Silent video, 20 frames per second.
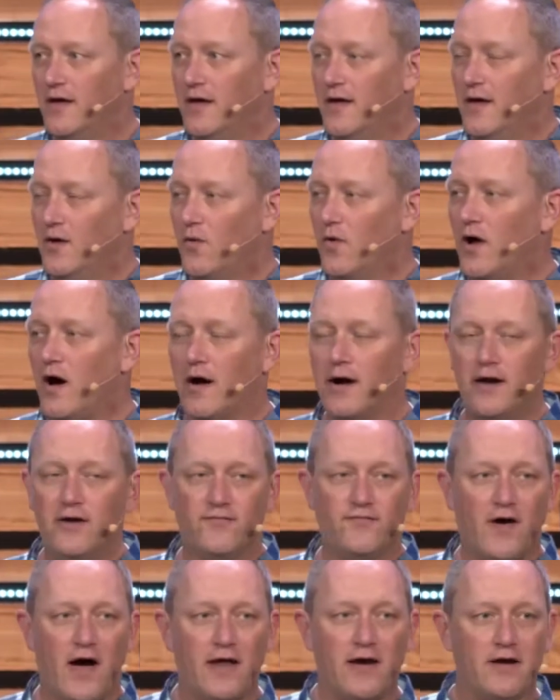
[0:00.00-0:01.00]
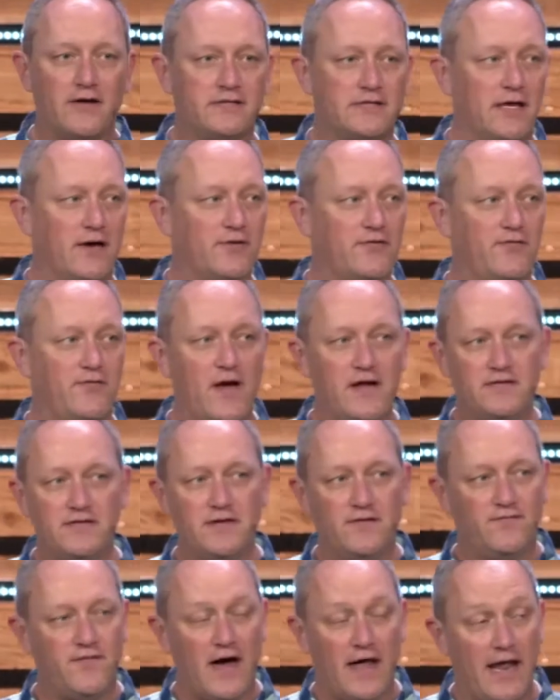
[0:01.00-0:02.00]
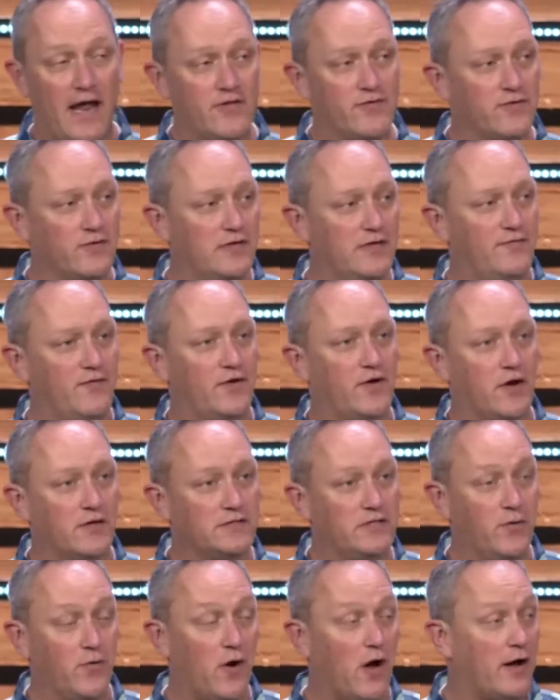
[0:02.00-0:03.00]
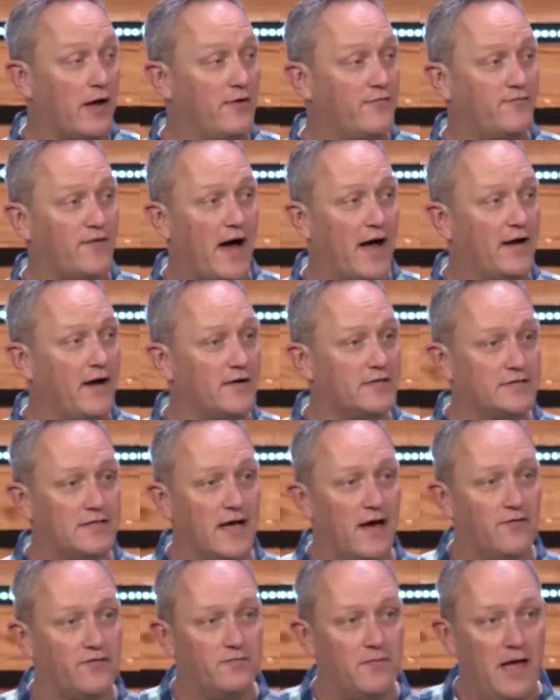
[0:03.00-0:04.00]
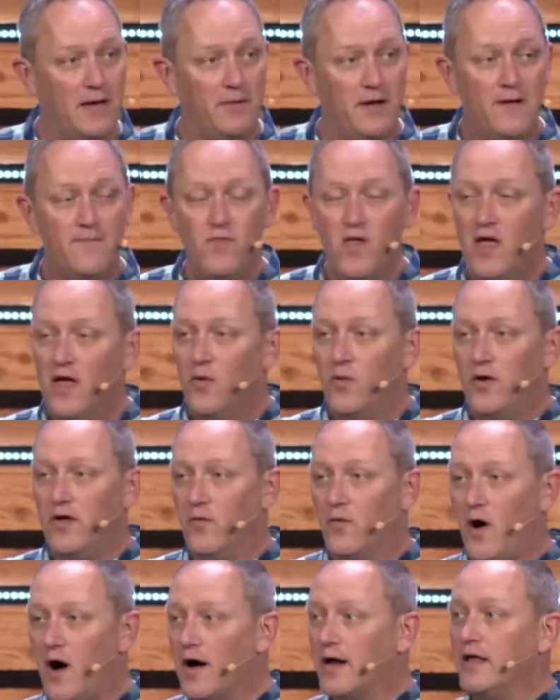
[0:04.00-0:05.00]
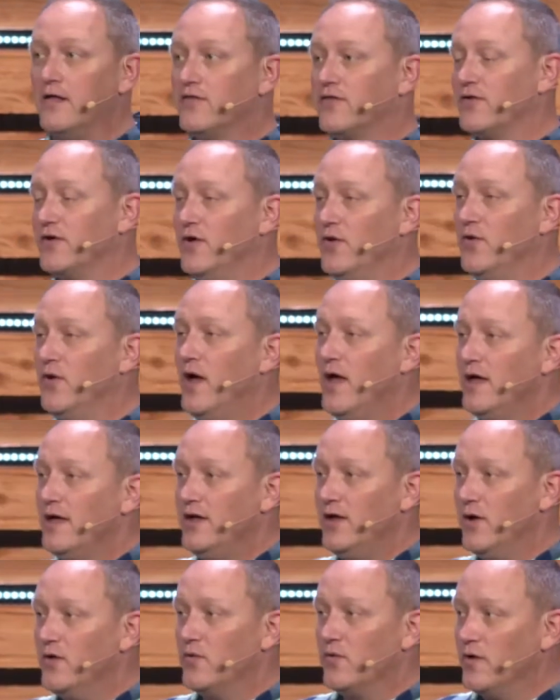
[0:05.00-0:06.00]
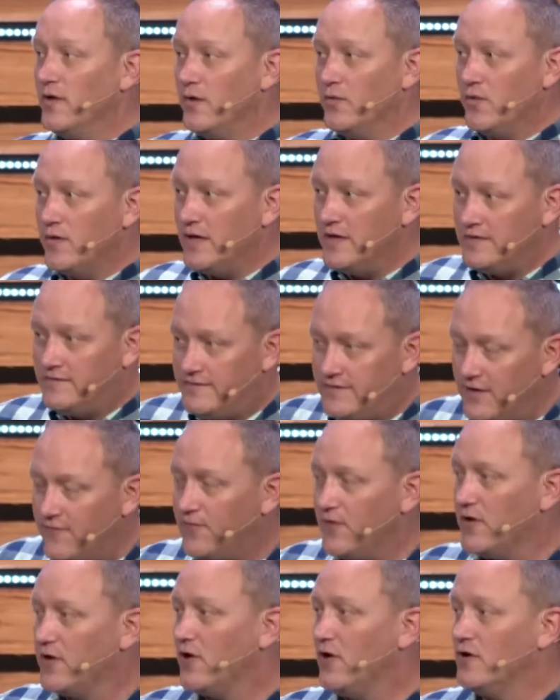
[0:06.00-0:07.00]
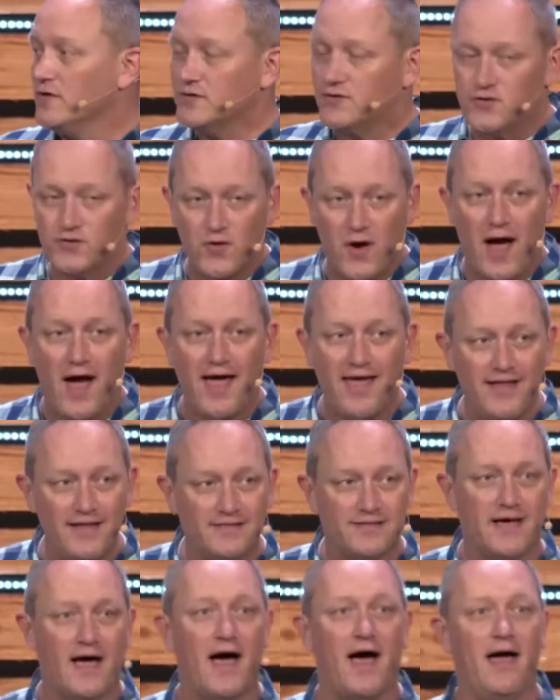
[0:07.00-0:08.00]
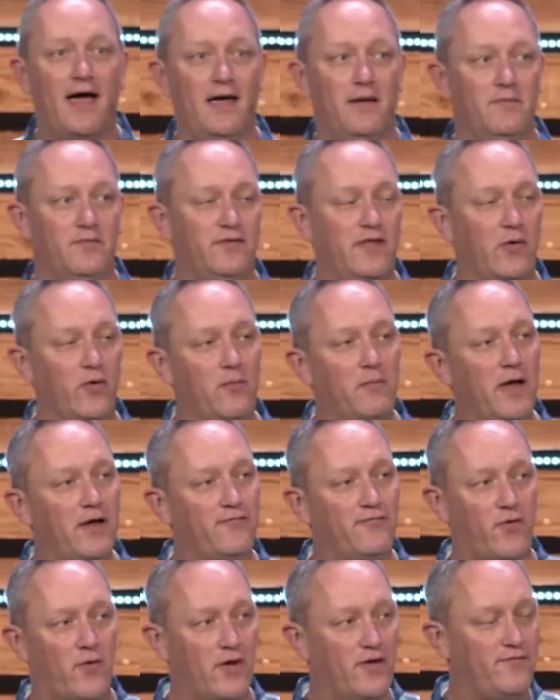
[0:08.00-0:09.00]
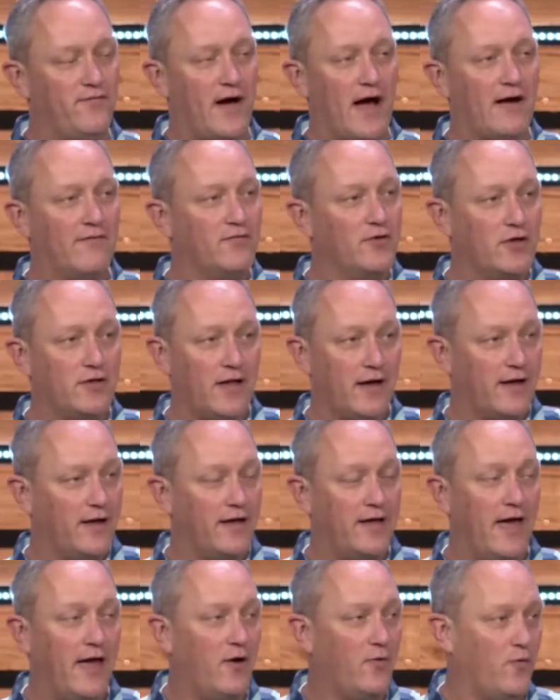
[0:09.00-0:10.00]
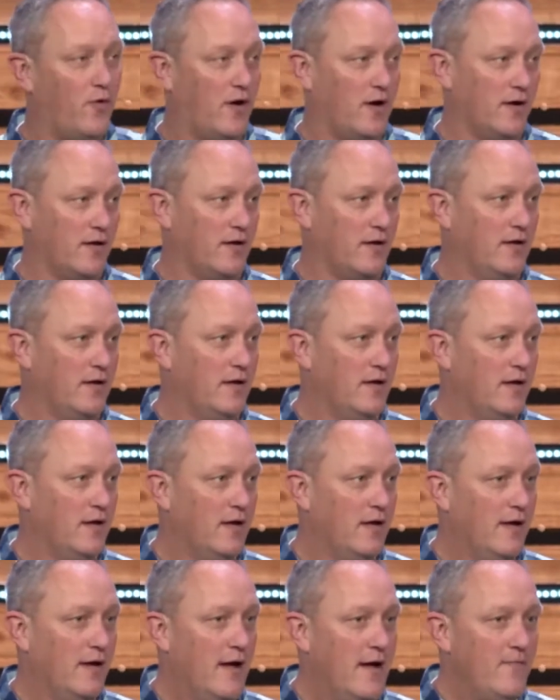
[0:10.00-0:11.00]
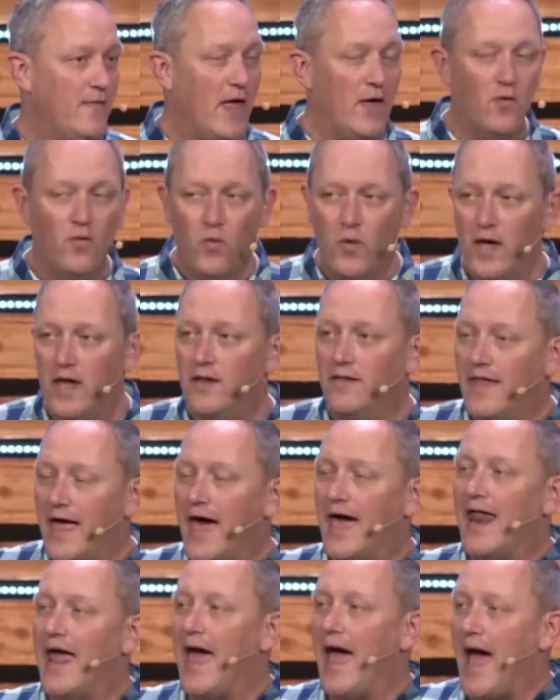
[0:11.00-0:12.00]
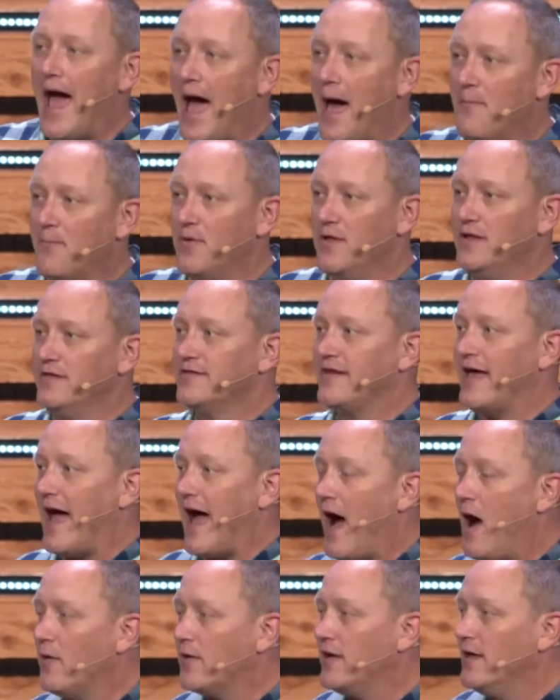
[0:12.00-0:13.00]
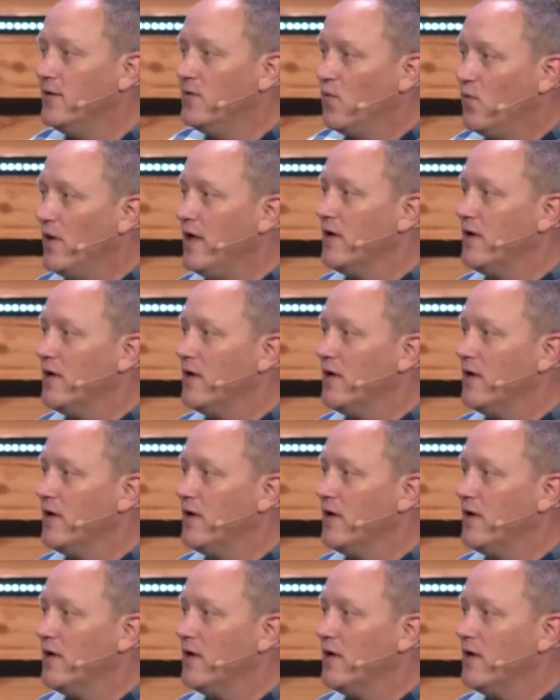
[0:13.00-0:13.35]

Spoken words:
We're all going to find ourselves facing financial difficulty. We're all going to find ourselves maybe walking through, really, really difficult, trying times that would make 45 look like a cakewalk. And when that happens, how can we